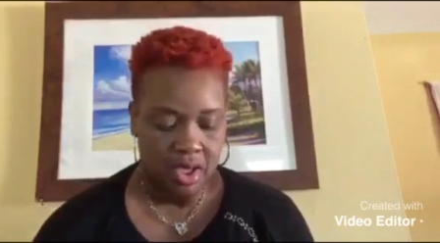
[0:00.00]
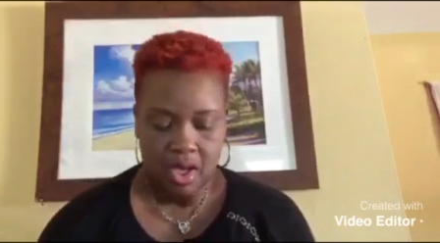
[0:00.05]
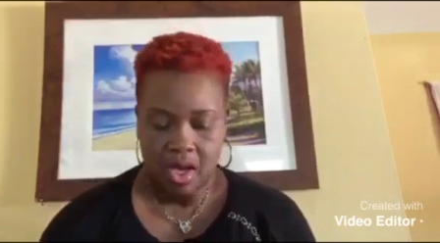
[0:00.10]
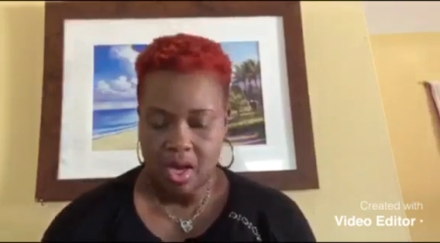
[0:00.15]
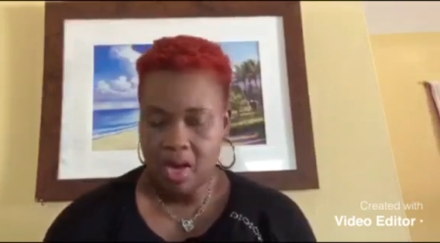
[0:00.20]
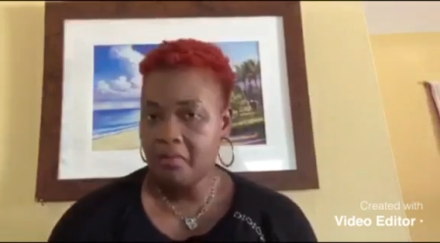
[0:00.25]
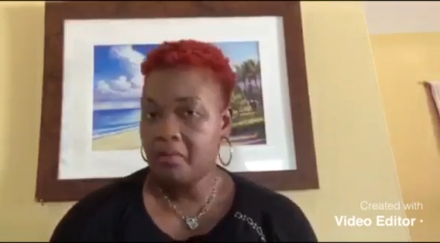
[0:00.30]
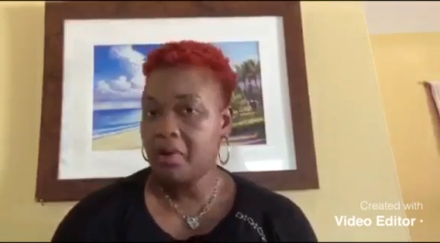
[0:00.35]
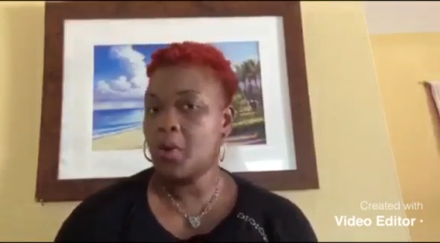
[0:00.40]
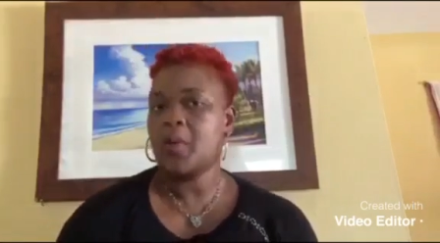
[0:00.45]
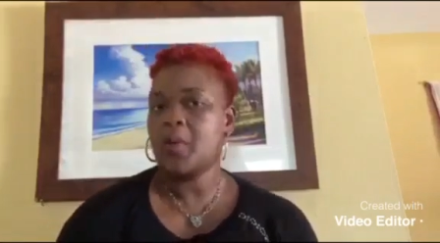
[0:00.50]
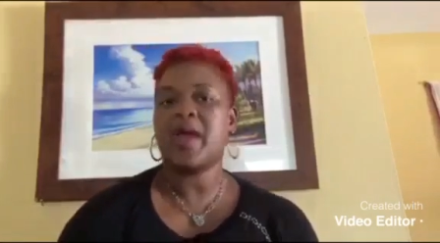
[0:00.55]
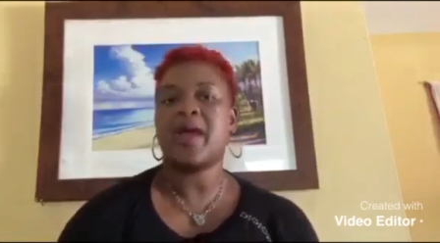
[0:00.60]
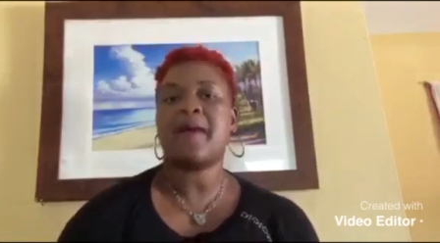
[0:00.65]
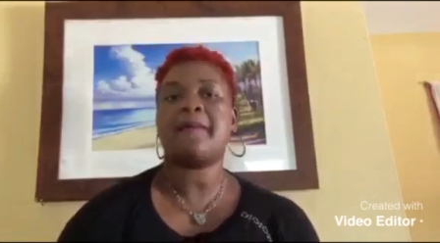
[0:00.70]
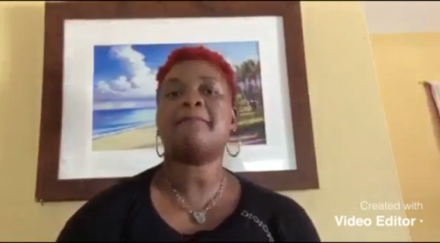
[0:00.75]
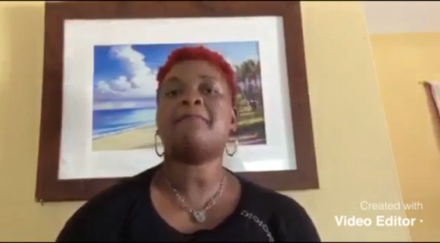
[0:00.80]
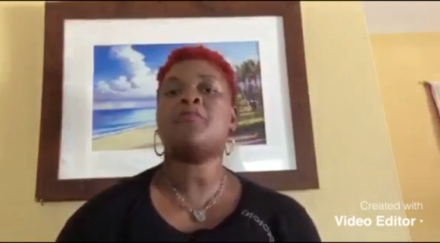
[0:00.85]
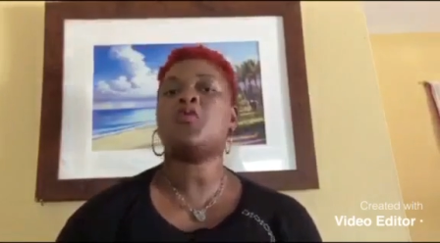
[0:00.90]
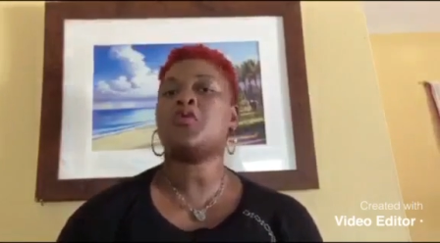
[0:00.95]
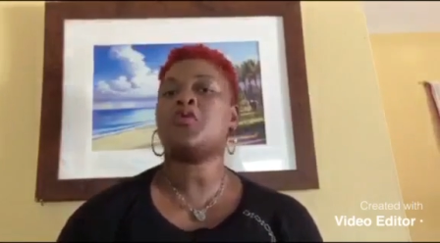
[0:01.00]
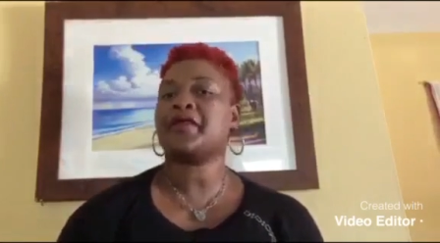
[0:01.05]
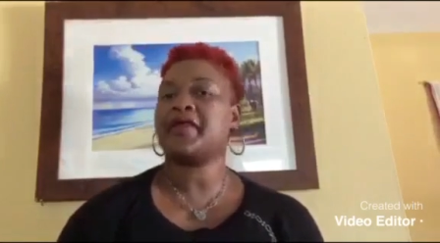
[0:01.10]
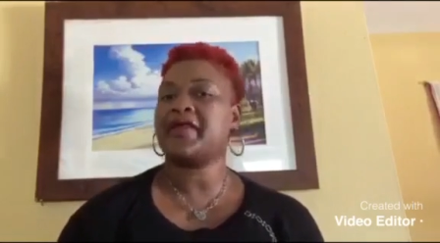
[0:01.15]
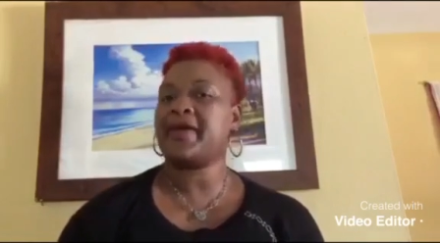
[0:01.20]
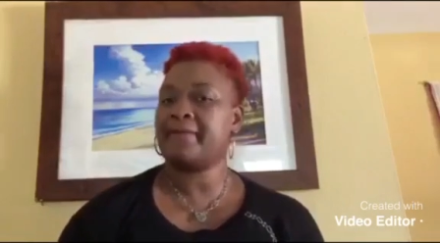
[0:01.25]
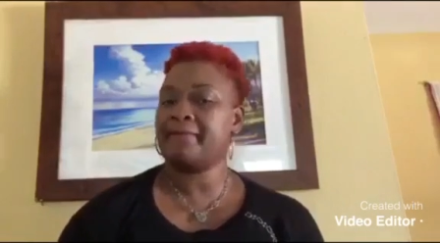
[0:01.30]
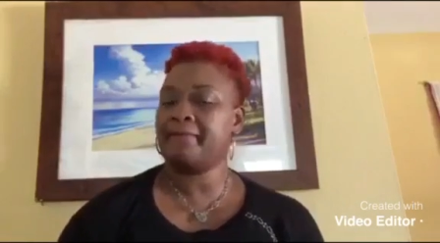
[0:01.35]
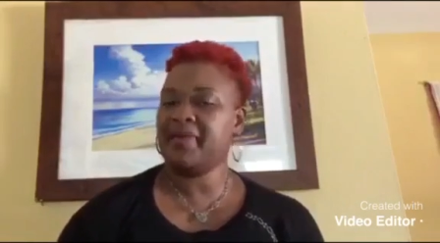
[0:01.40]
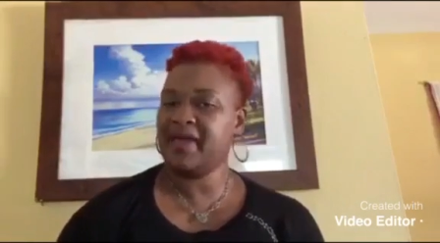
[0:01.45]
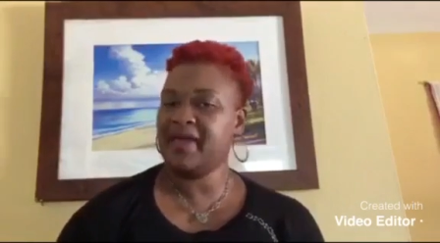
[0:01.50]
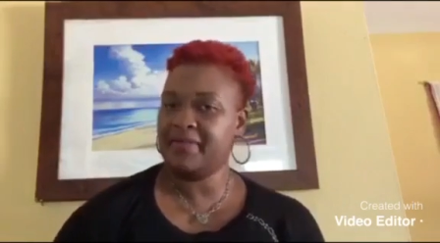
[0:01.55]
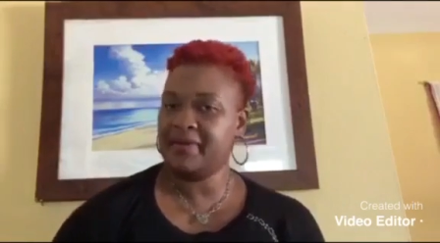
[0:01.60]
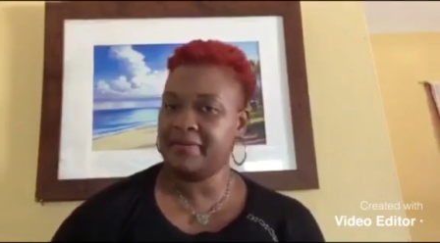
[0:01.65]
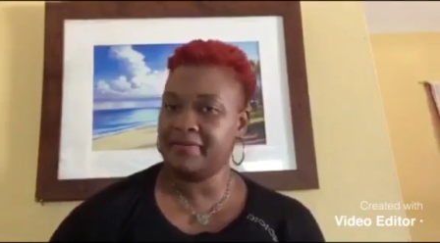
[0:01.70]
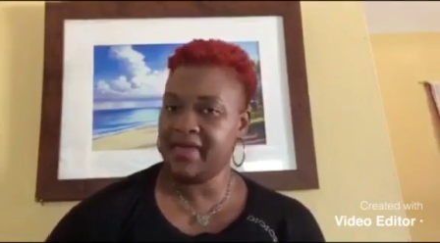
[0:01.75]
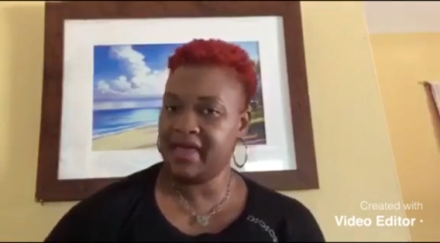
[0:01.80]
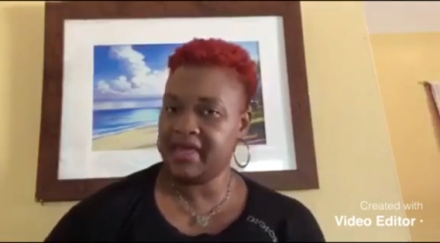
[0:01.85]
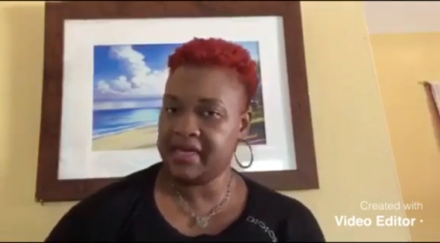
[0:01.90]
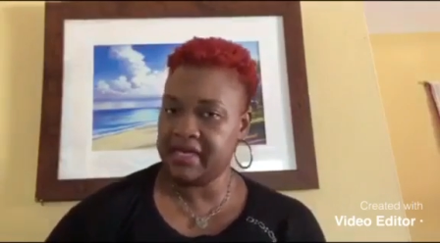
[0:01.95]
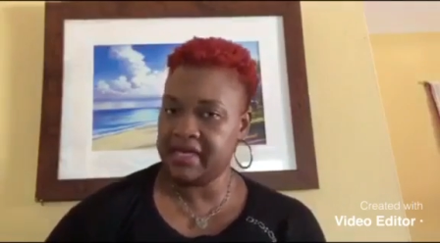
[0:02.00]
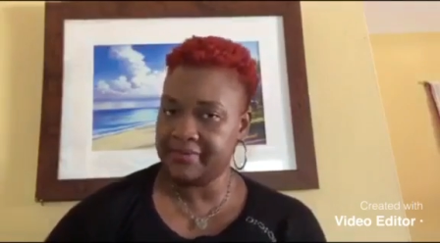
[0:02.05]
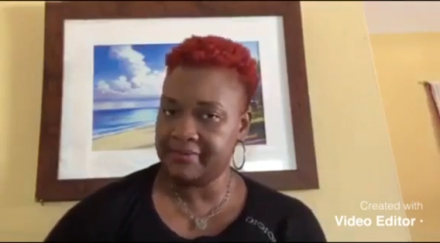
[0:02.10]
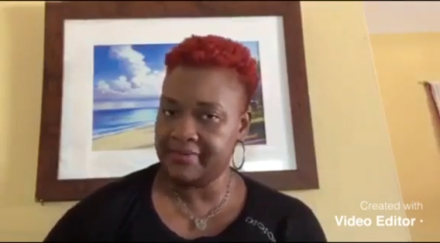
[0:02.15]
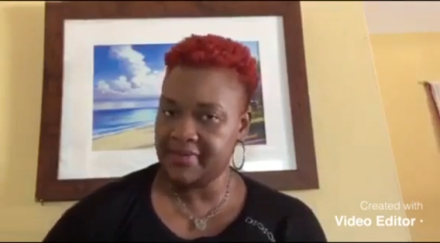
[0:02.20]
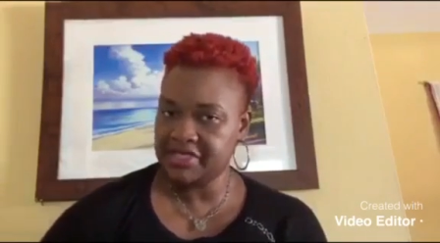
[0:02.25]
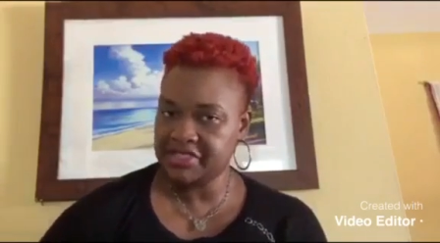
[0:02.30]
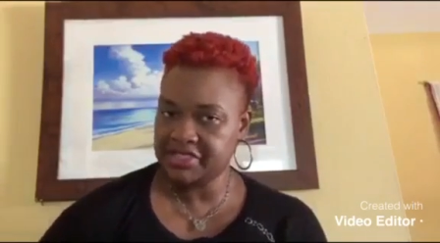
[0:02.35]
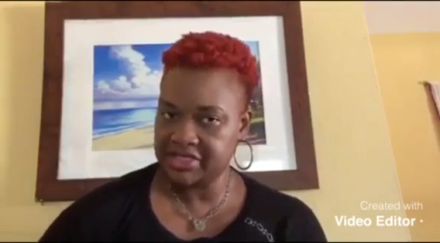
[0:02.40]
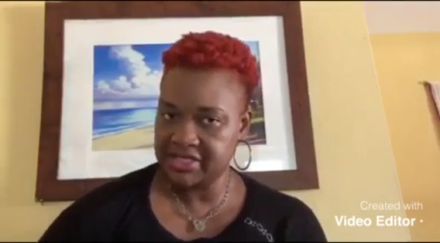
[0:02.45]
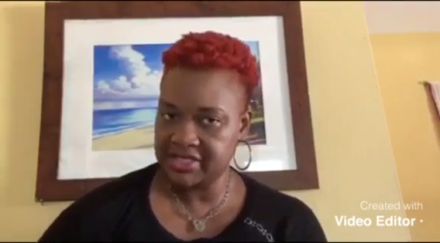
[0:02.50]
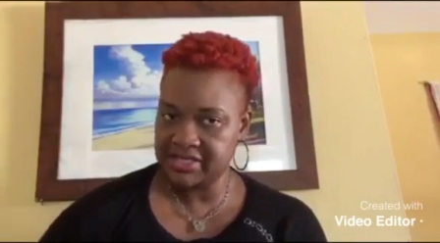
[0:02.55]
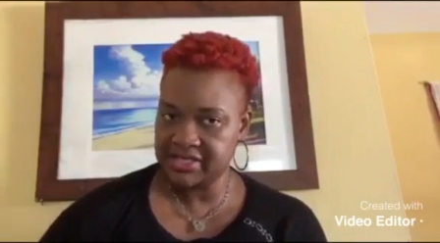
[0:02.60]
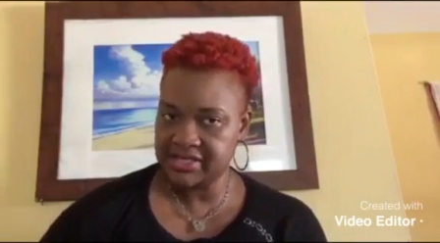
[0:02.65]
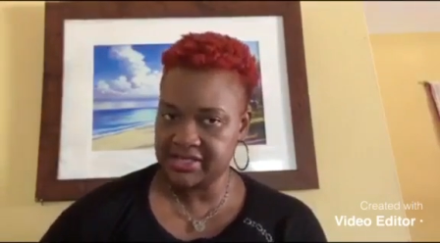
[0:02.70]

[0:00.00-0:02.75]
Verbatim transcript: But we are more than baby making machines